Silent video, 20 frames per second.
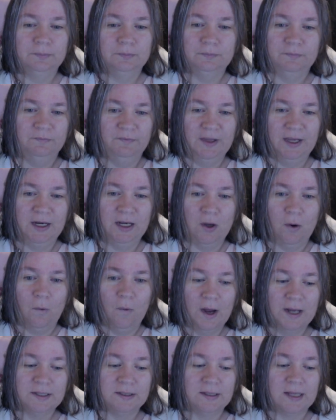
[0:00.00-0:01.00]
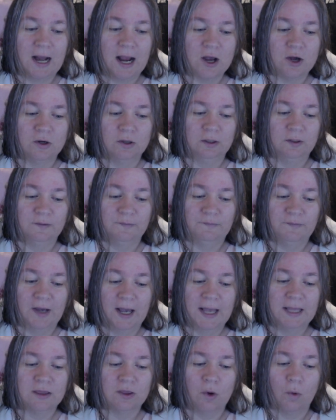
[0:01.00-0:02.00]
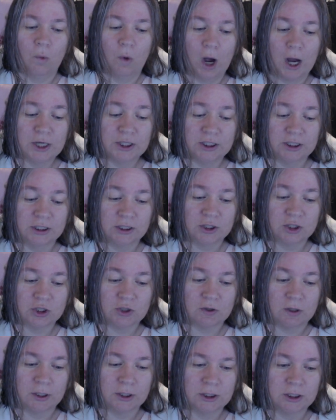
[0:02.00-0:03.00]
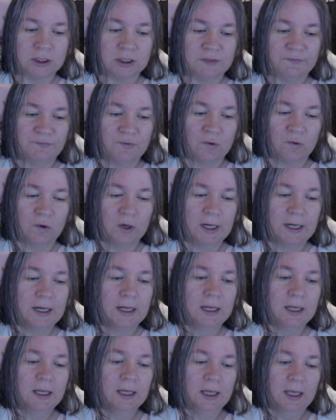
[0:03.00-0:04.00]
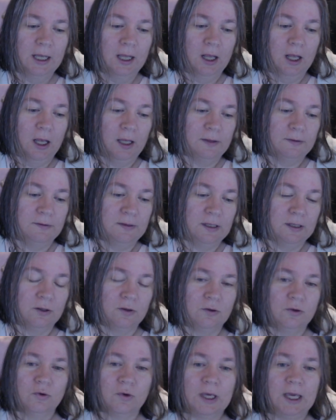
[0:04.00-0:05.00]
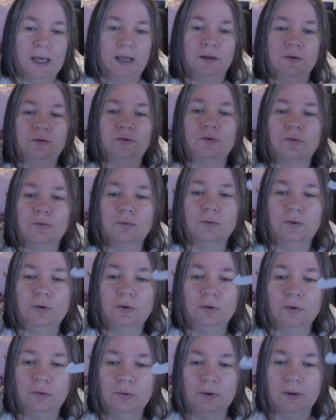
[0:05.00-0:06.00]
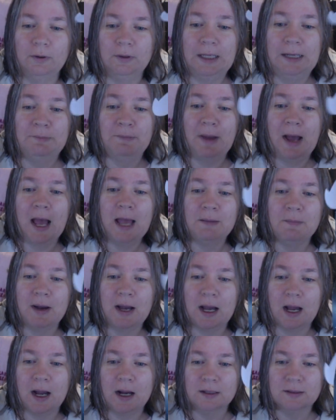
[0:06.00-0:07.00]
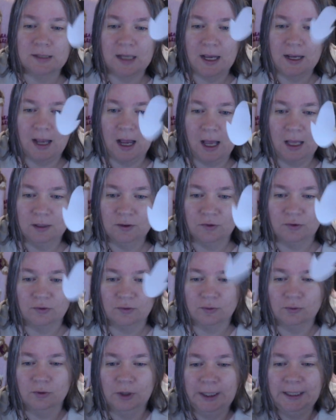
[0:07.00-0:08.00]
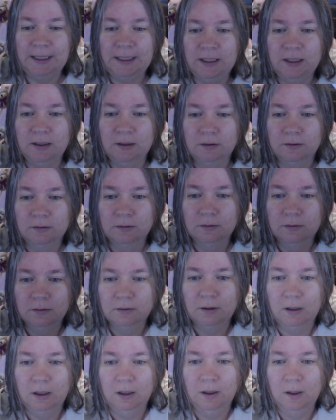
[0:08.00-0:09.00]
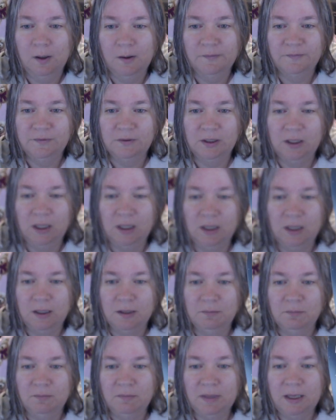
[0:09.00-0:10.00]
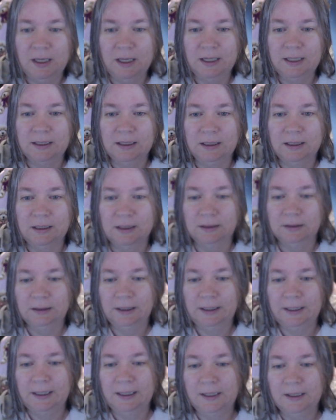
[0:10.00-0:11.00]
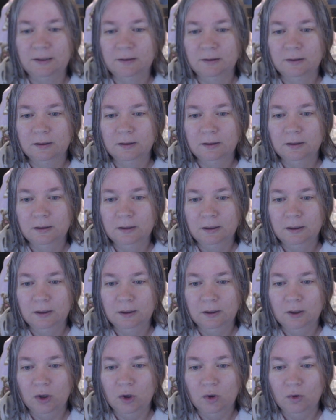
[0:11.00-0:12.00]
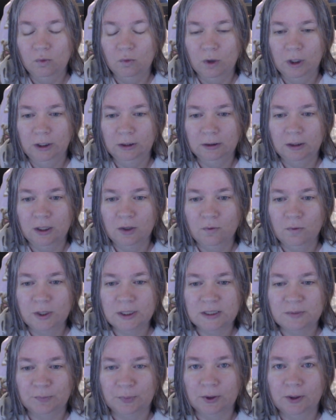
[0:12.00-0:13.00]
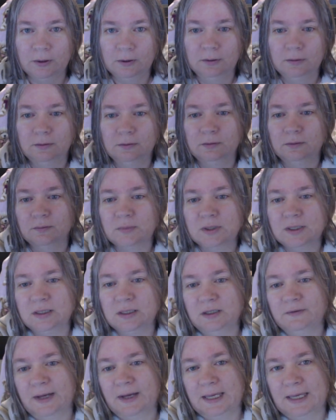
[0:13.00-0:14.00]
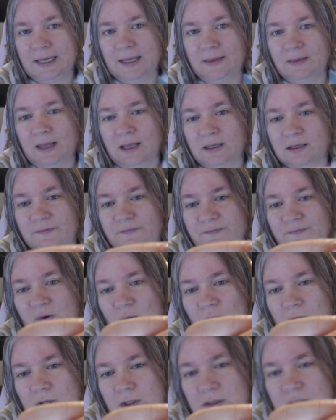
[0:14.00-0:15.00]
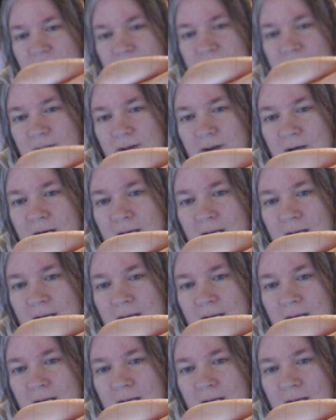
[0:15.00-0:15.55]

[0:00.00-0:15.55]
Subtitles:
video I said I couldn't find the washing instructions for it. In my box I got 3 of the Made in Italy Woodland Whisper. Let's see if I can get that to focus up there.